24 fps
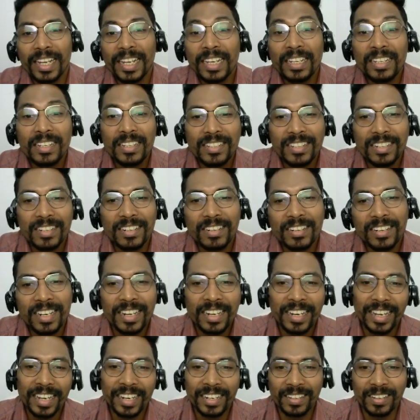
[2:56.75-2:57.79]

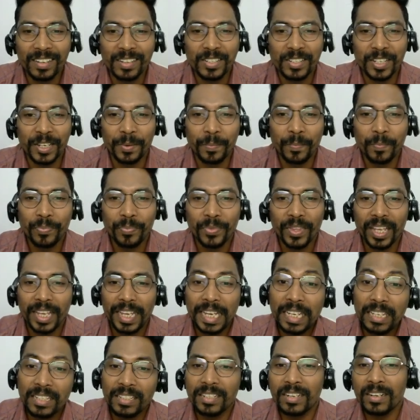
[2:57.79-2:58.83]
internal energy.
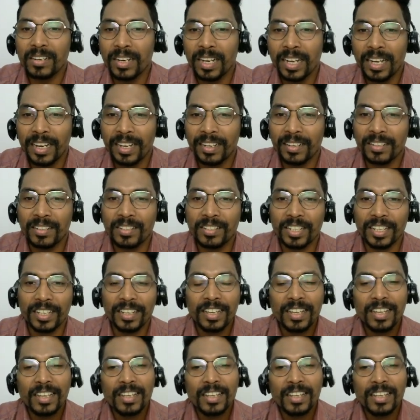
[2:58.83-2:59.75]
Internal energy.